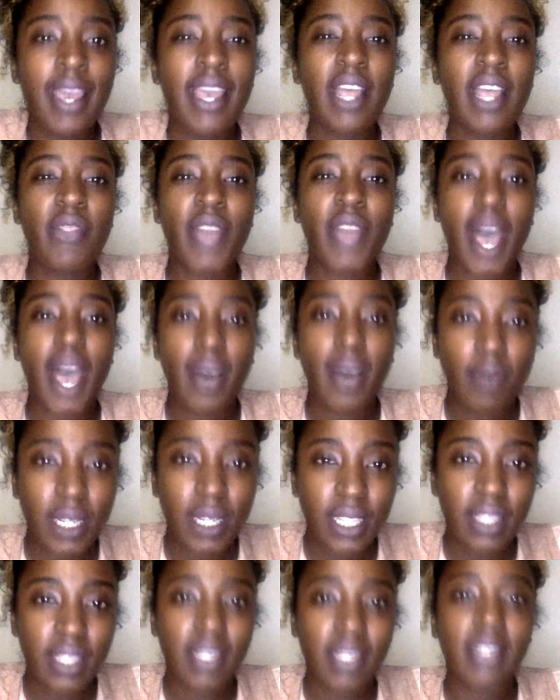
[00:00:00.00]
If that
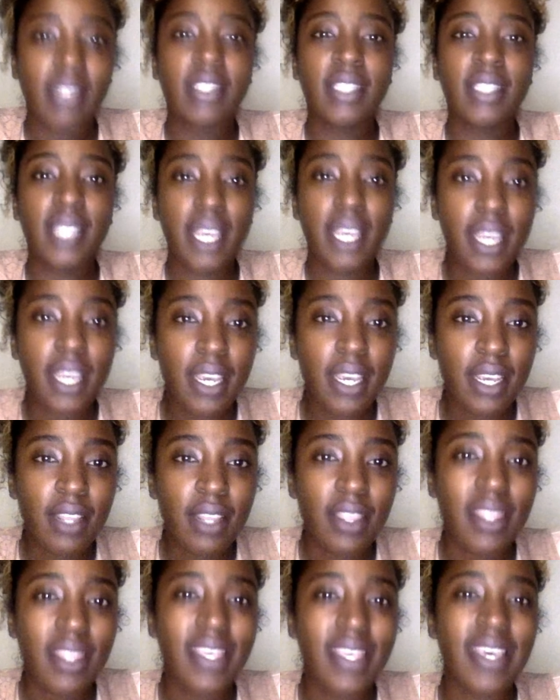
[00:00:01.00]
wasn't the intent,
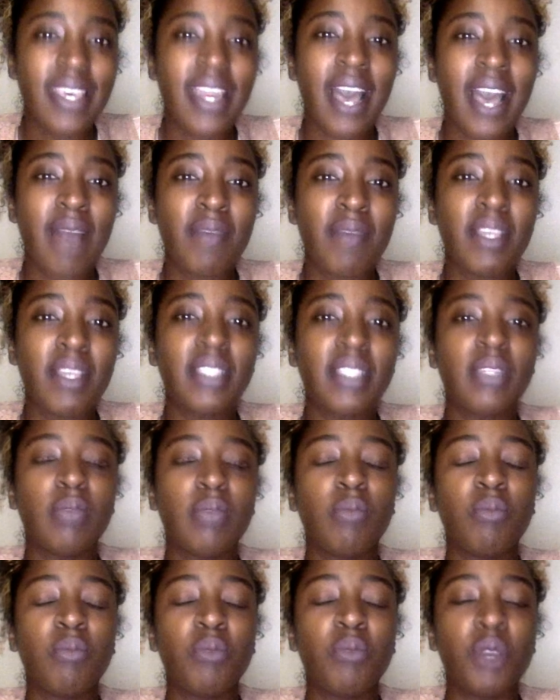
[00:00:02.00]
then I mean,
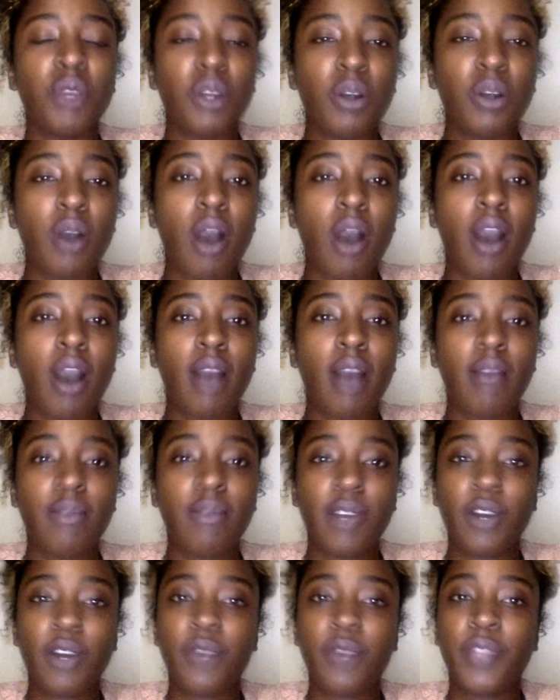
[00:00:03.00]
some real
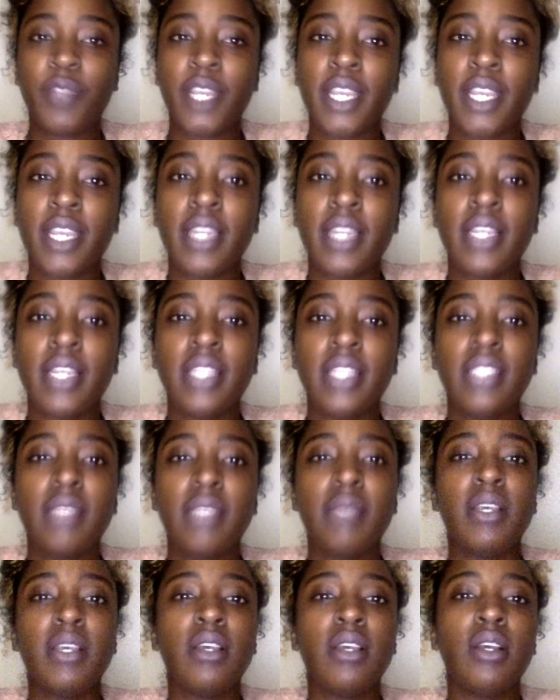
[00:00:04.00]
heartfelt thinking needs to
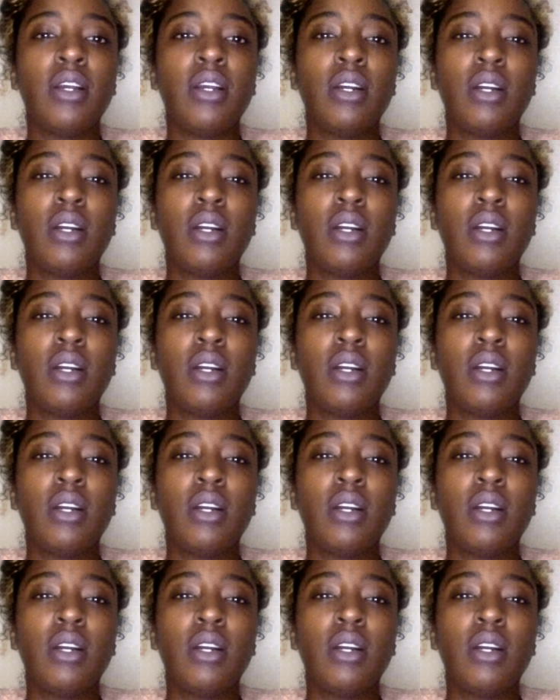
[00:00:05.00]
be